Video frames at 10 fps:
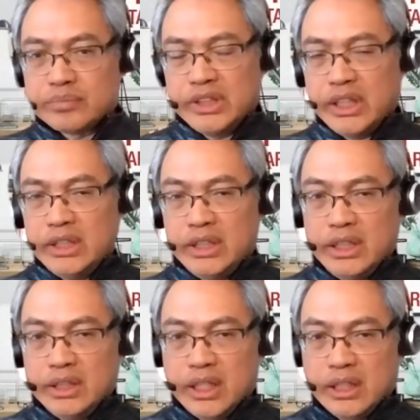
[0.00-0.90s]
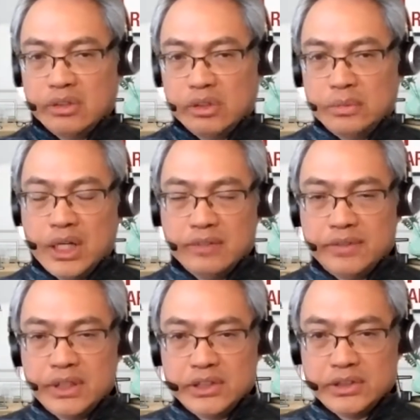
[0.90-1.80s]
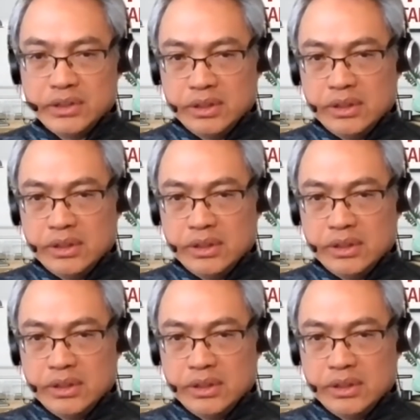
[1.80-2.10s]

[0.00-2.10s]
They need that home office